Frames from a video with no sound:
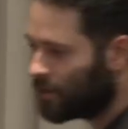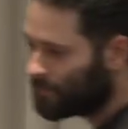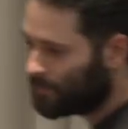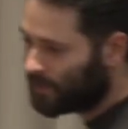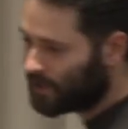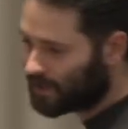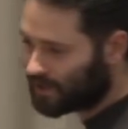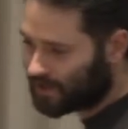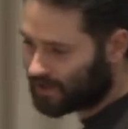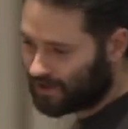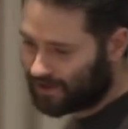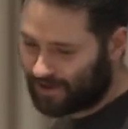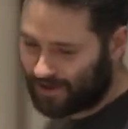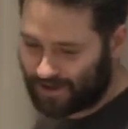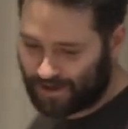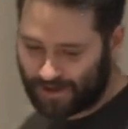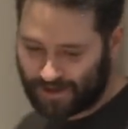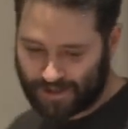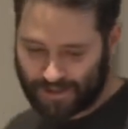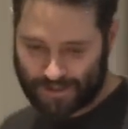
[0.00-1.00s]
But
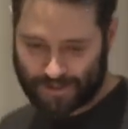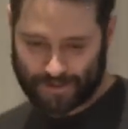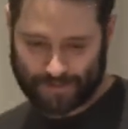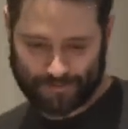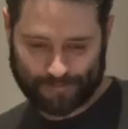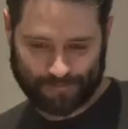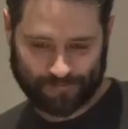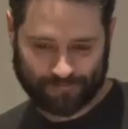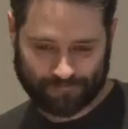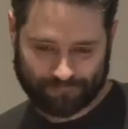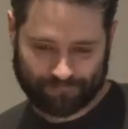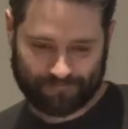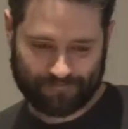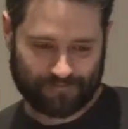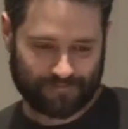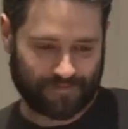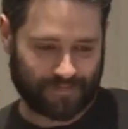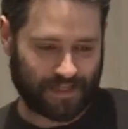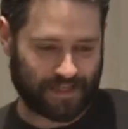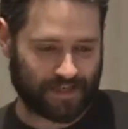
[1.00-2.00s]
um,
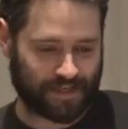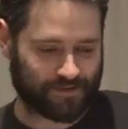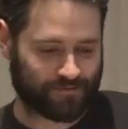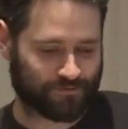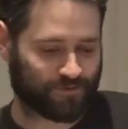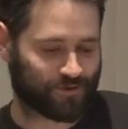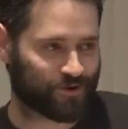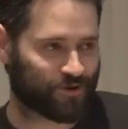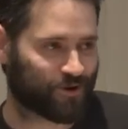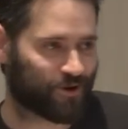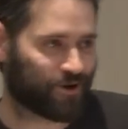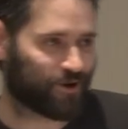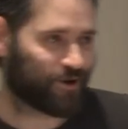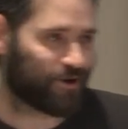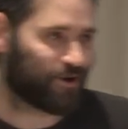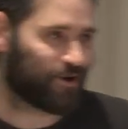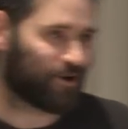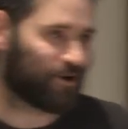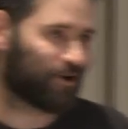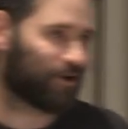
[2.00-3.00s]
if there
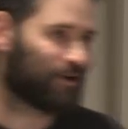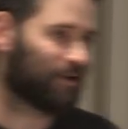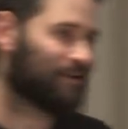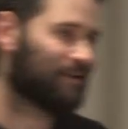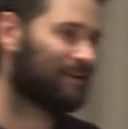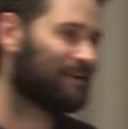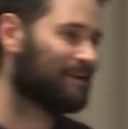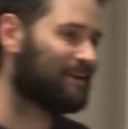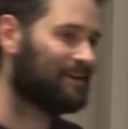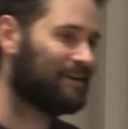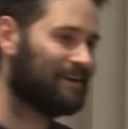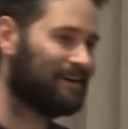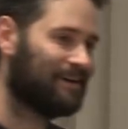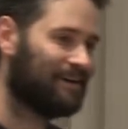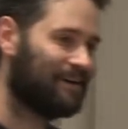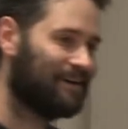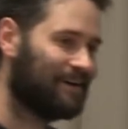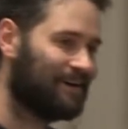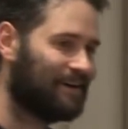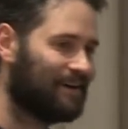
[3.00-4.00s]
are
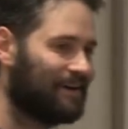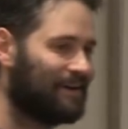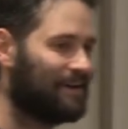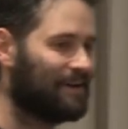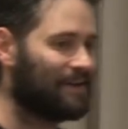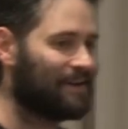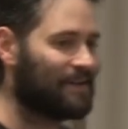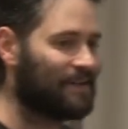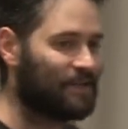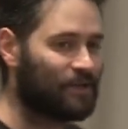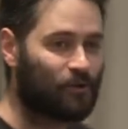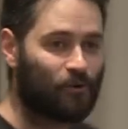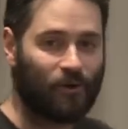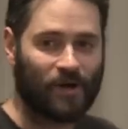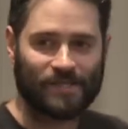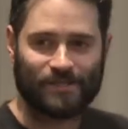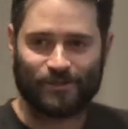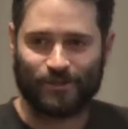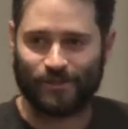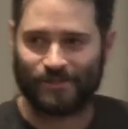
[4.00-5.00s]
uh, any
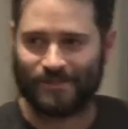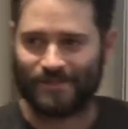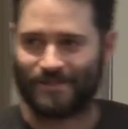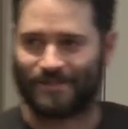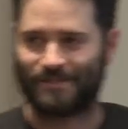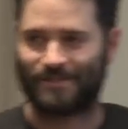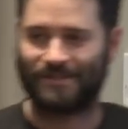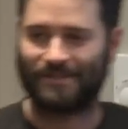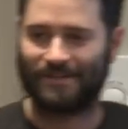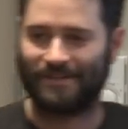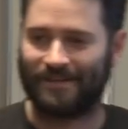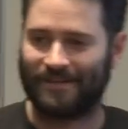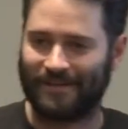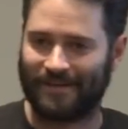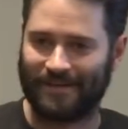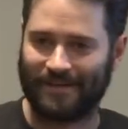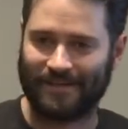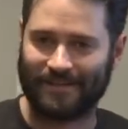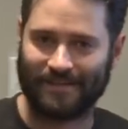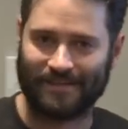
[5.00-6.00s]
questions, uh,
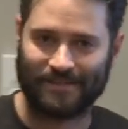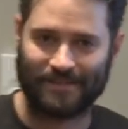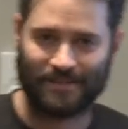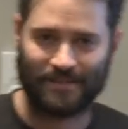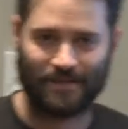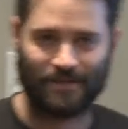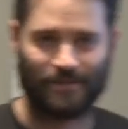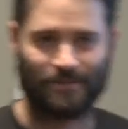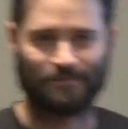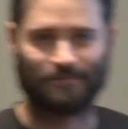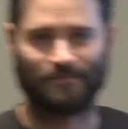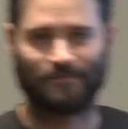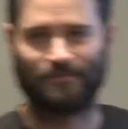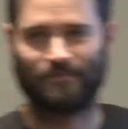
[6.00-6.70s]
I'd like to take them.